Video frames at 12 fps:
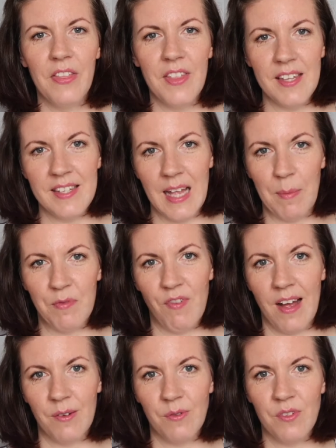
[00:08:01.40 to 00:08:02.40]
This time
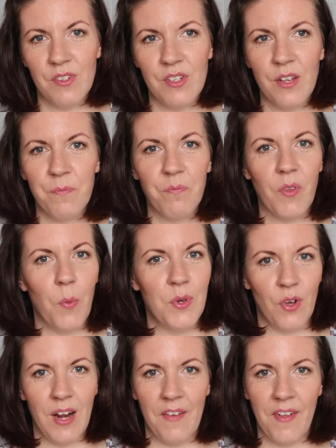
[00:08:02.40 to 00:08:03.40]
around, we
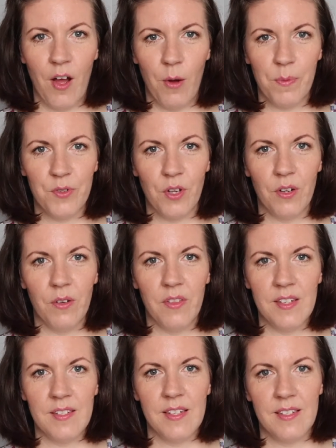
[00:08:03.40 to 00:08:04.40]
don't have that option.
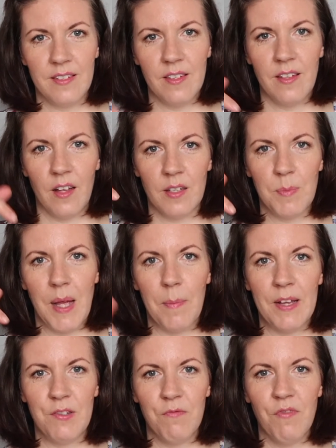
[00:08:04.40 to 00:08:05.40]
This is our spare
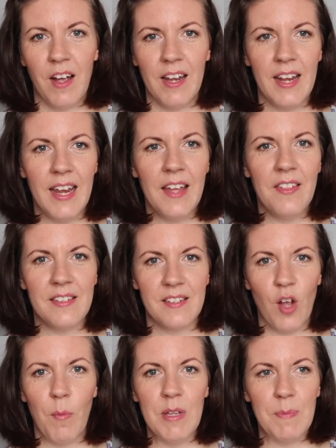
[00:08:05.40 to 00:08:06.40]
bedroom right here. This is
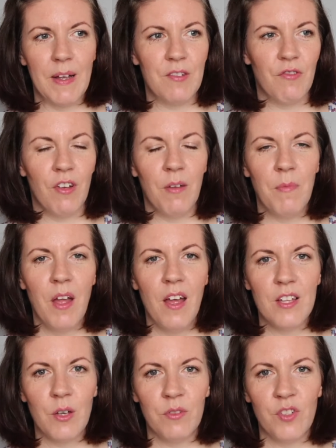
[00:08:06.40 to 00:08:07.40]
Tommy's bedroom.
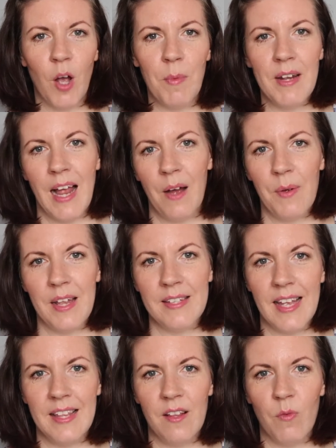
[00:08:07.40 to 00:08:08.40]
So Tommy now
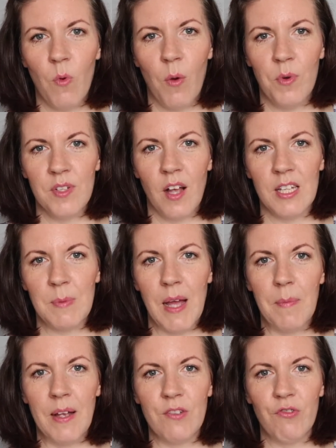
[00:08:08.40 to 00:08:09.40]
is in what was our
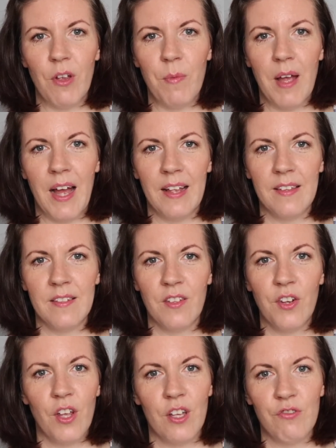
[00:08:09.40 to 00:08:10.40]
spare bedroom, and
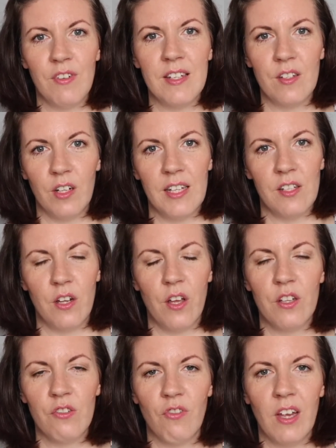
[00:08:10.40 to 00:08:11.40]
the nursery still is a
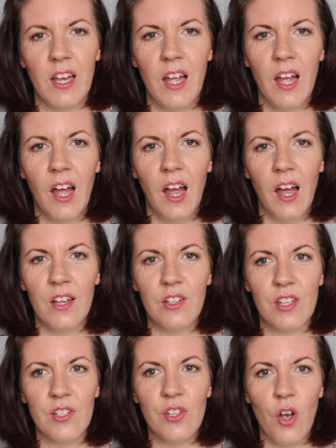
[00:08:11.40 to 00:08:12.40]
nursery.
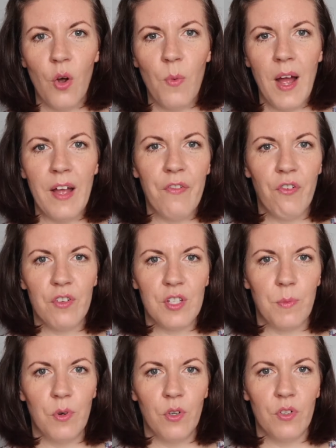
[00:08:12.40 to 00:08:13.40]
So there's nowhere for us
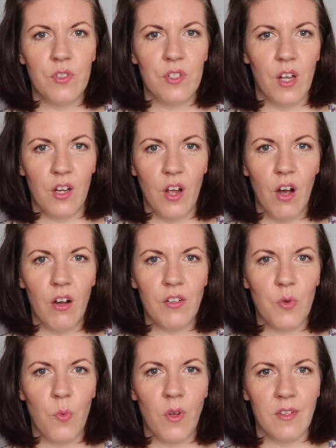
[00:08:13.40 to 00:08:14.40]
to put a
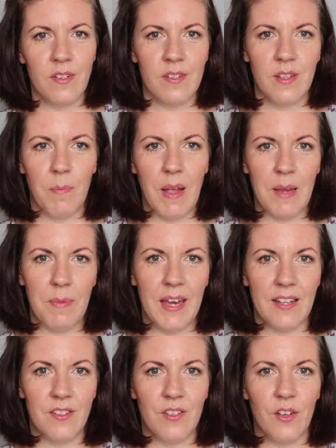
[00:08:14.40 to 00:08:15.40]
cot once the baby
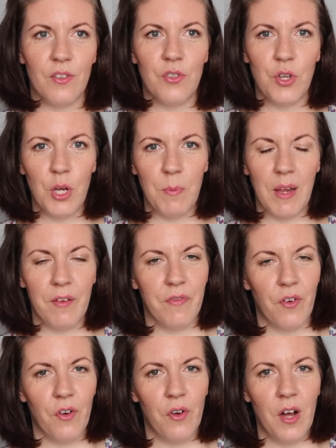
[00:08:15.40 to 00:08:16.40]
gets too big
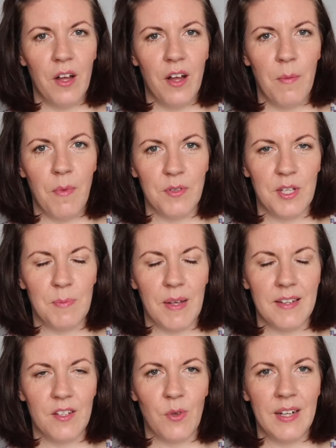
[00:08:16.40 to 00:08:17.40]
for a Moses
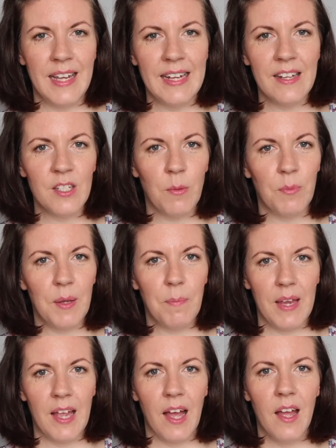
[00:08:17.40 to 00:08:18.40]
basket. So I needed something
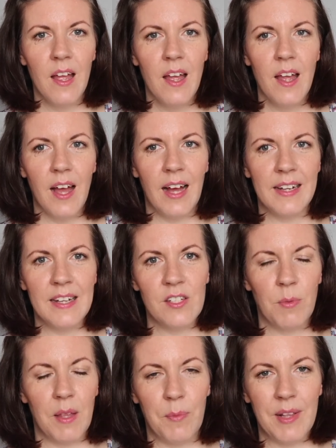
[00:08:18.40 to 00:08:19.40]
bigger. I needed
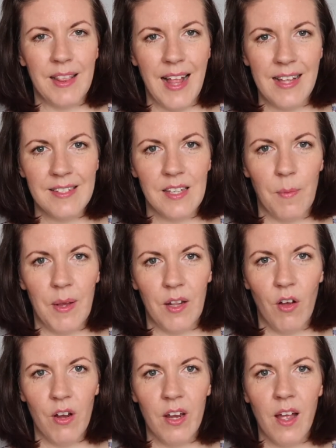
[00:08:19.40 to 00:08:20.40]
something that would last a bit
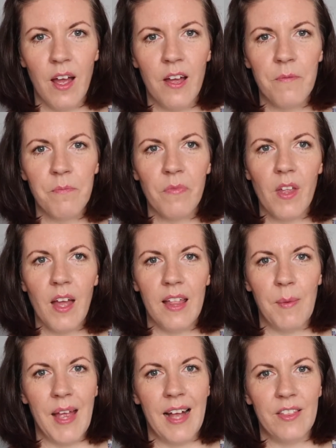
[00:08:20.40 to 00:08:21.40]
longer. And
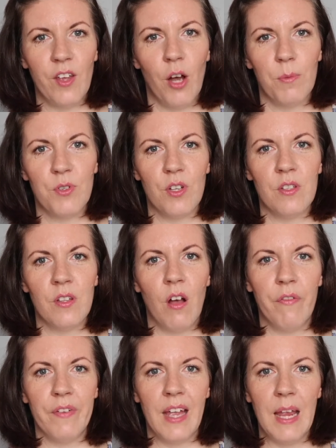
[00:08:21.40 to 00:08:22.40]
then we had the option
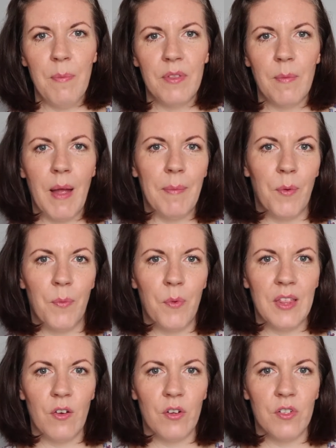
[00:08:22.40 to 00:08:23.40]
of keeping the baby
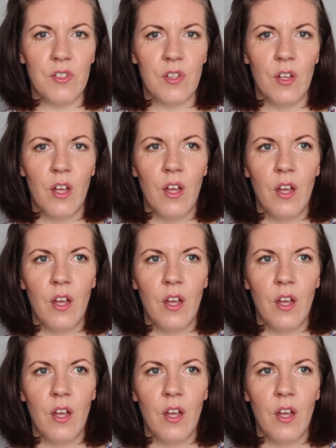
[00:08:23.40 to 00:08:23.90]
with us